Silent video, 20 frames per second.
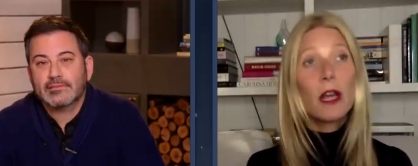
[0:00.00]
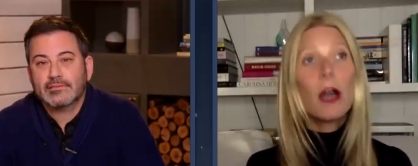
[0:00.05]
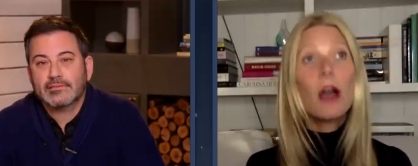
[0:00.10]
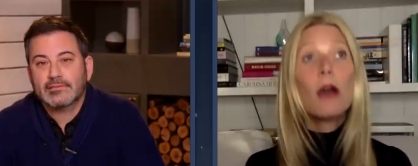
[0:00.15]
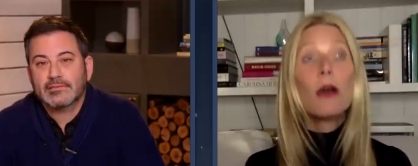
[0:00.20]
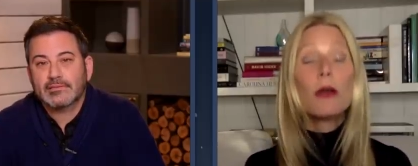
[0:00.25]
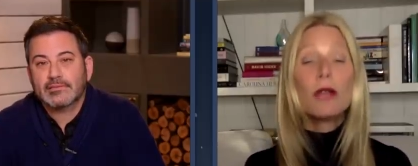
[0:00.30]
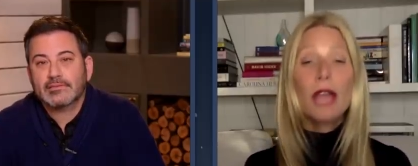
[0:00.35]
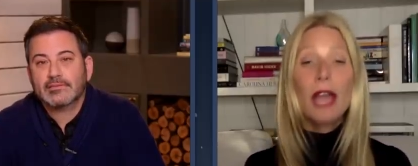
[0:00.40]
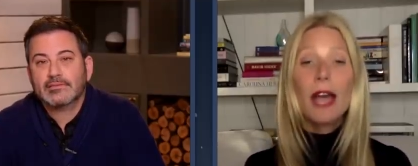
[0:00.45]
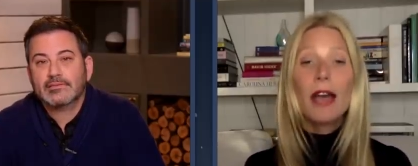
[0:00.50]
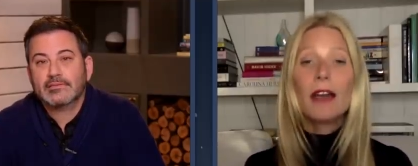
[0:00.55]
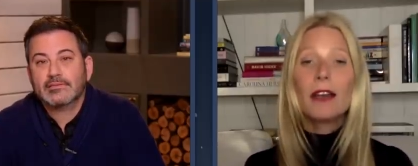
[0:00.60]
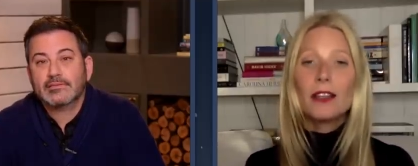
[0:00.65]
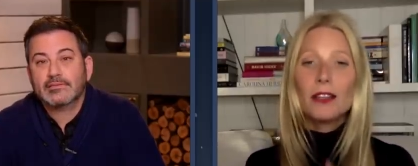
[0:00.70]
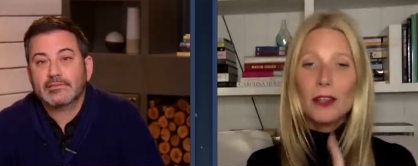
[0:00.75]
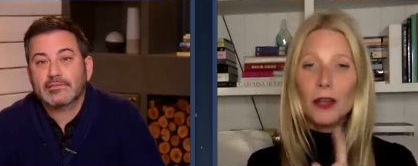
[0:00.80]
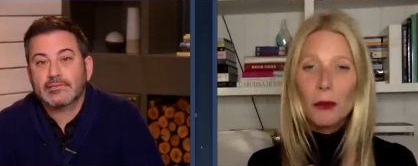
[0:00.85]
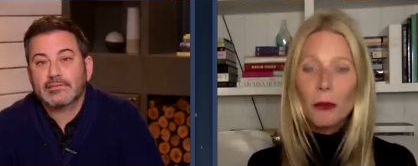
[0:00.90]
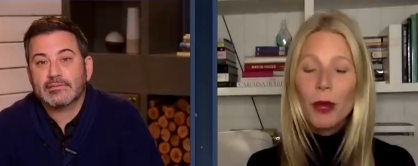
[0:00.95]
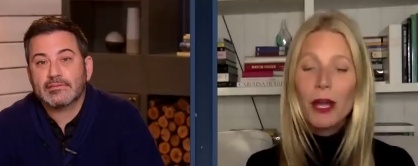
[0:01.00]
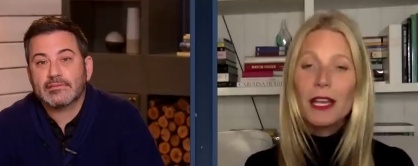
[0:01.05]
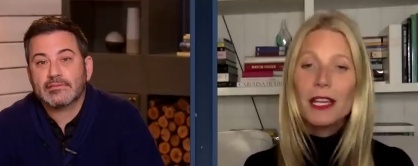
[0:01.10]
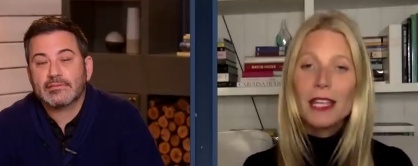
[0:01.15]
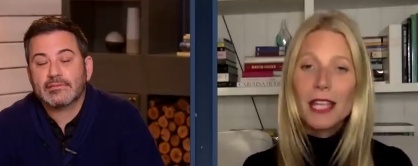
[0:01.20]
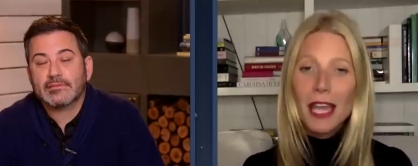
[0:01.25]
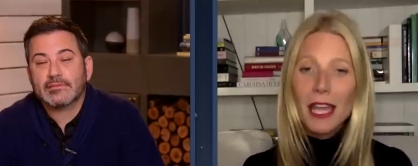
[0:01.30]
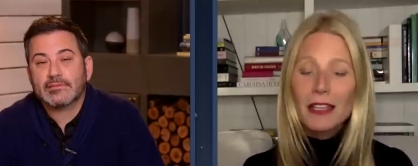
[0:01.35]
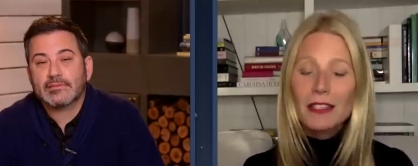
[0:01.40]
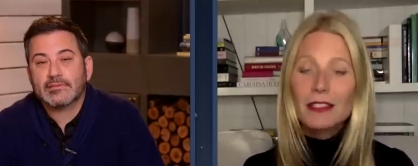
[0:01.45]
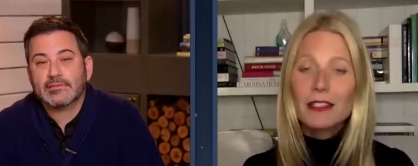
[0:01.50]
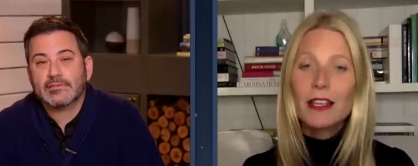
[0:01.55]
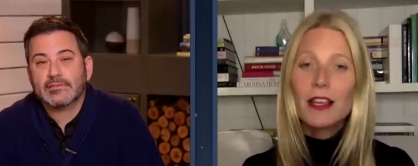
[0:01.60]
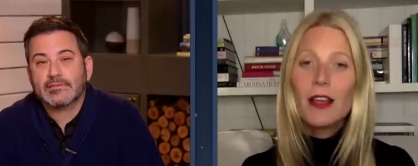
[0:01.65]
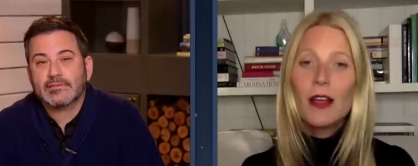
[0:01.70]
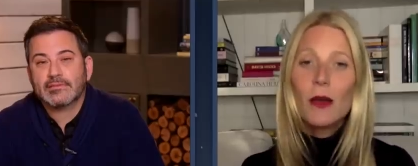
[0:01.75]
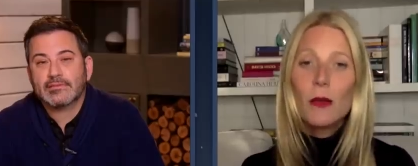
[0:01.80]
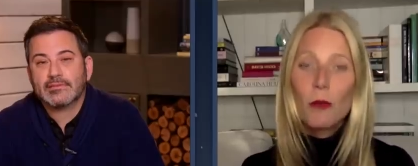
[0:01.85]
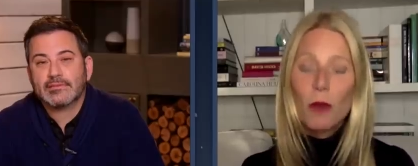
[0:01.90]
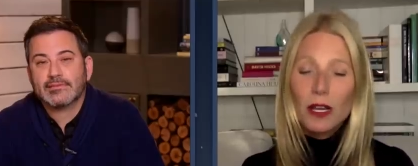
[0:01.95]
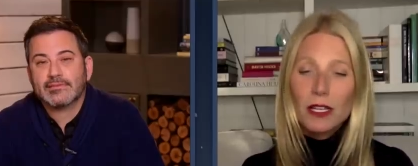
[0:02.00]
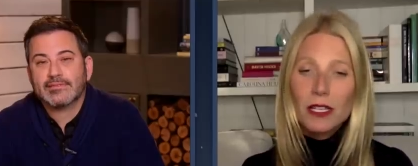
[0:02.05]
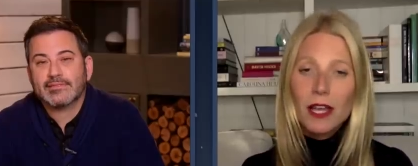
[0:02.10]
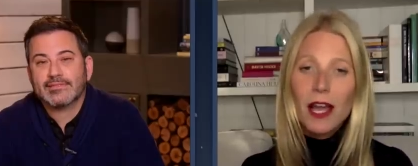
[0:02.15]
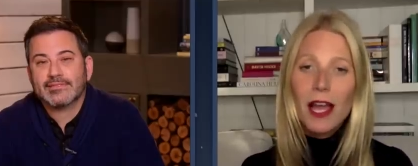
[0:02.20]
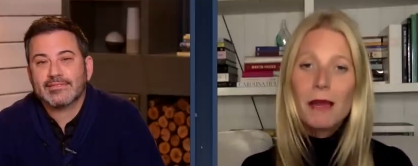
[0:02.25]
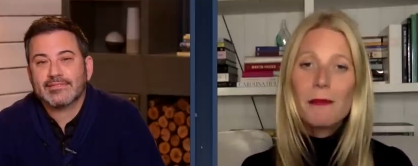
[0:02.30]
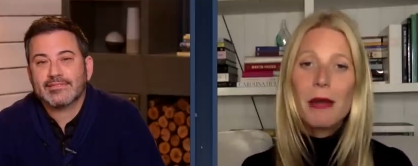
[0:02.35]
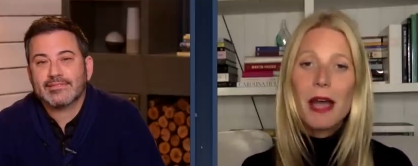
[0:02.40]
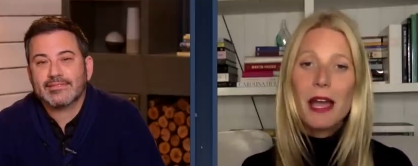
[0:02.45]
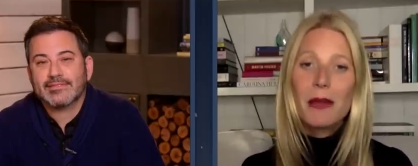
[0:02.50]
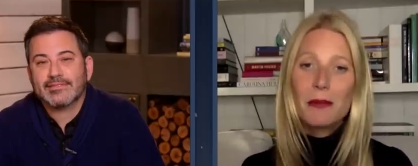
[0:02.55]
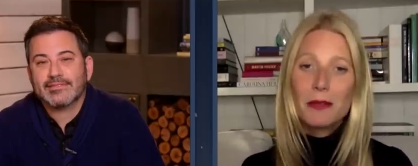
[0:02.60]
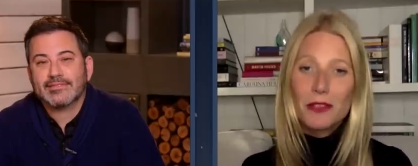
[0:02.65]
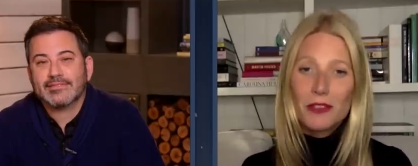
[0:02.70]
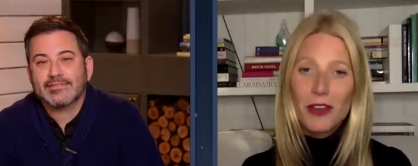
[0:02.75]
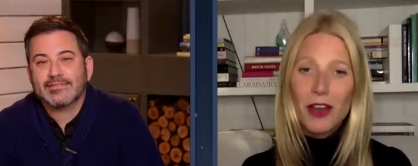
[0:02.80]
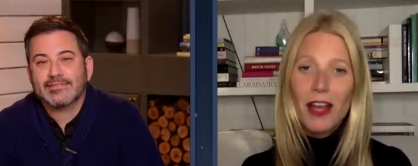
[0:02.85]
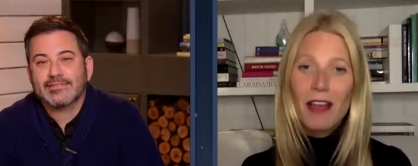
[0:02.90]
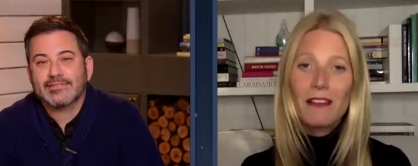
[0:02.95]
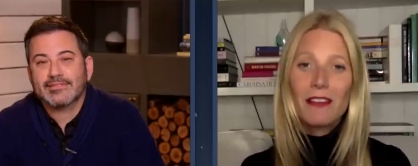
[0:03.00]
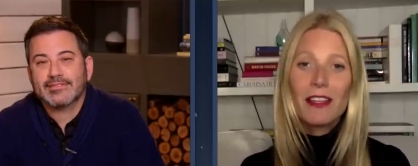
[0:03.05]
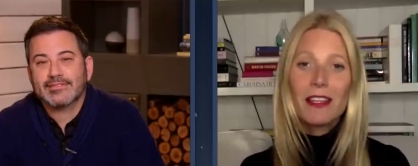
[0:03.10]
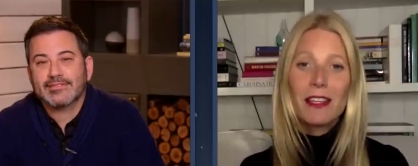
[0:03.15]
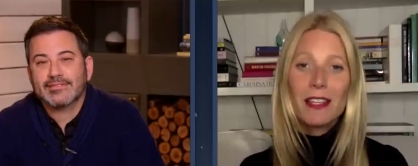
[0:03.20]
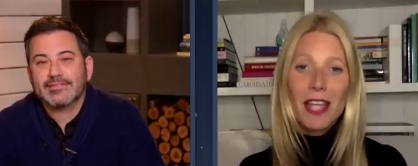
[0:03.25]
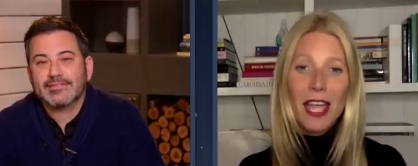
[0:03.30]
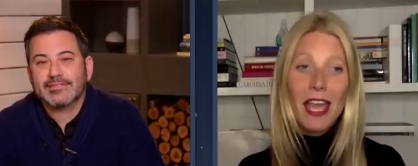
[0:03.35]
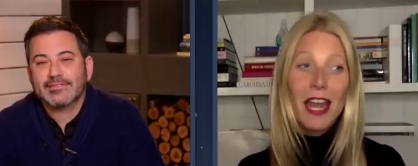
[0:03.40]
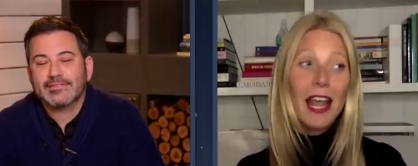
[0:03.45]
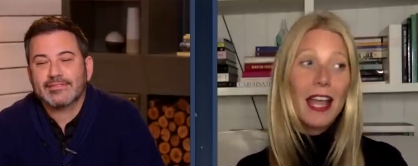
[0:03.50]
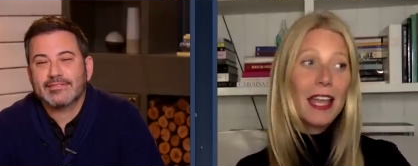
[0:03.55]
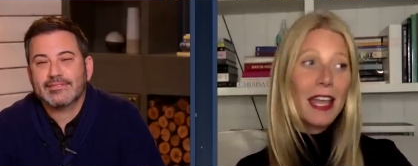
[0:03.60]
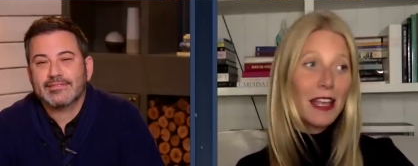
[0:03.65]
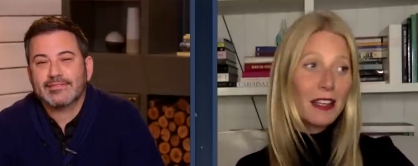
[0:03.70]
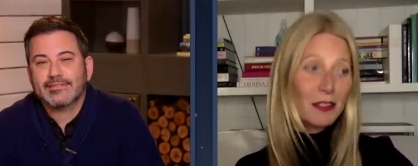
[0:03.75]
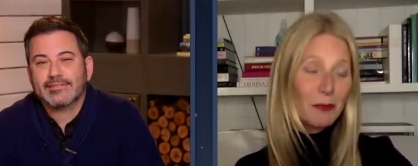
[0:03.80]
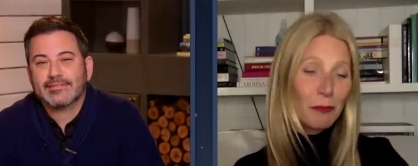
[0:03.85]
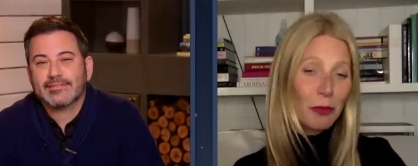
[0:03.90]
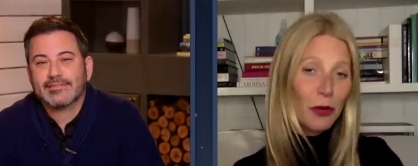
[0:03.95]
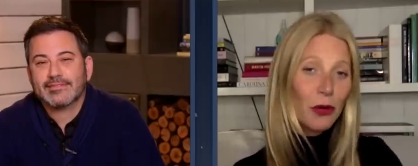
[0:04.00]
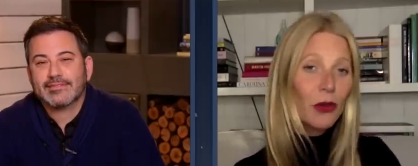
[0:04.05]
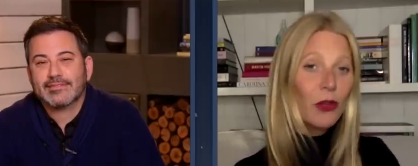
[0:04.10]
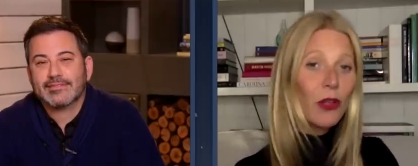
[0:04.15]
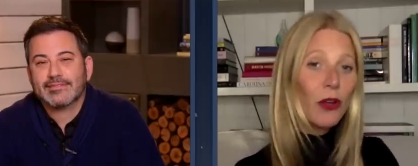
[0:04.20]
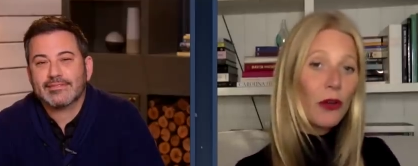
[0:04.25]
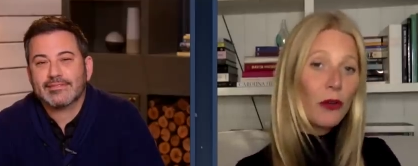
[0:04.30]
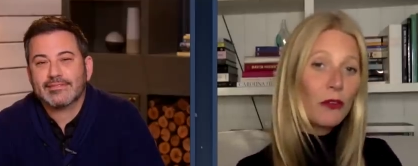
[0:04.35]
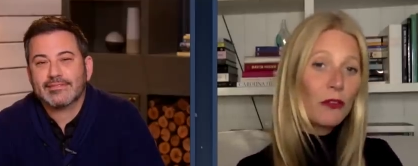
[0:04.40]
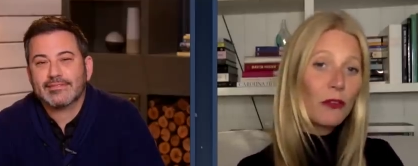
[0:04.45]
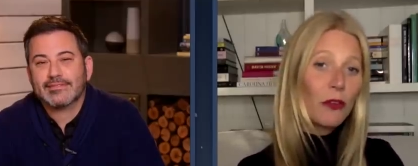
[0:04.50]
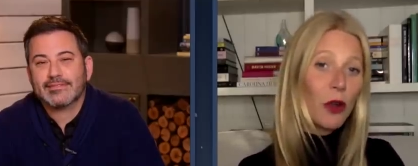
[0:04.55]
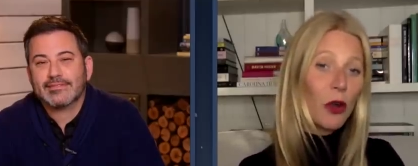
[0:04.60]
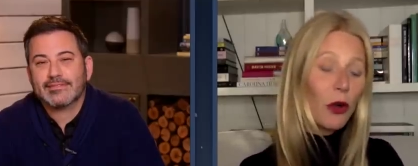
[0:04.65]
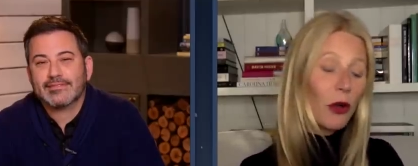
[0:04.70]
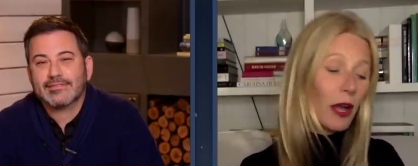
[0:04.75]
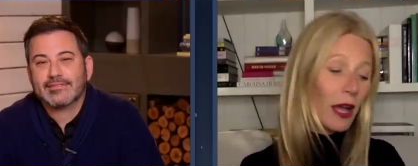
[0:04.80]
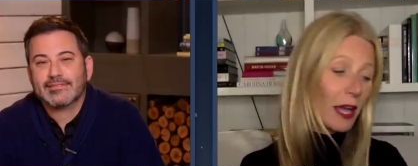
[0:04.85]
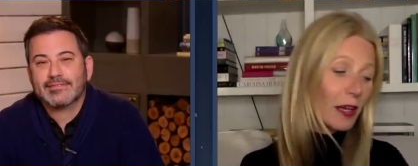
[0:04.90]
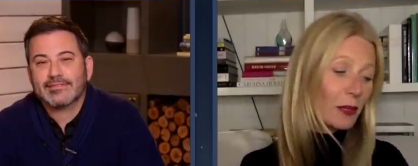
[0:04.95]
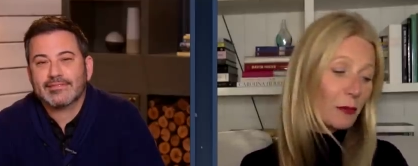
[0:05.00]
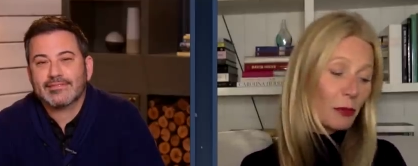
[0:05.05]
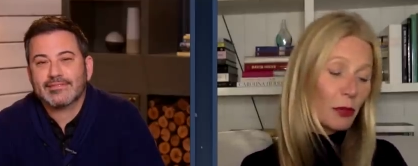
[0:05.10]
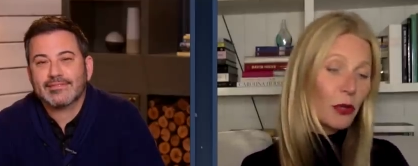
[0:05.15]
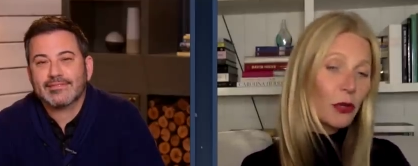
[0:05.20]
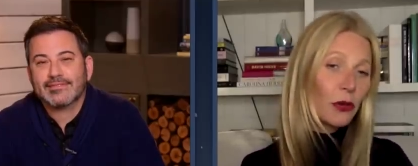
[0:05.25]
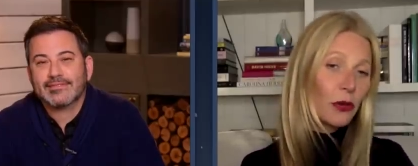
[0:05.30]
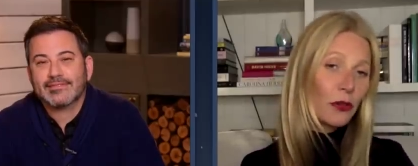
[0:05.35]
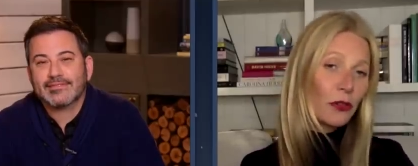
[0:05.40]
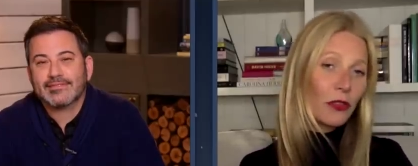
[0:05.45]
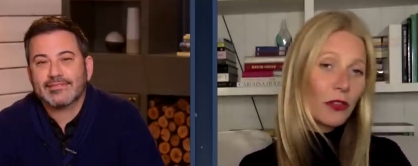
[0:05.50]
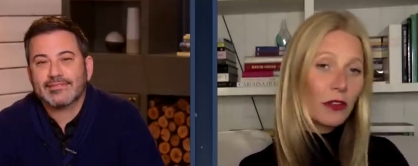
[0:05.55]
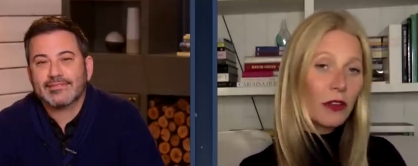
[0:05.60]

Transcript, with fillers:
Speaker 1: Oh yeah, you know what? Yes. One time I was driving and I had to pull I had to pull the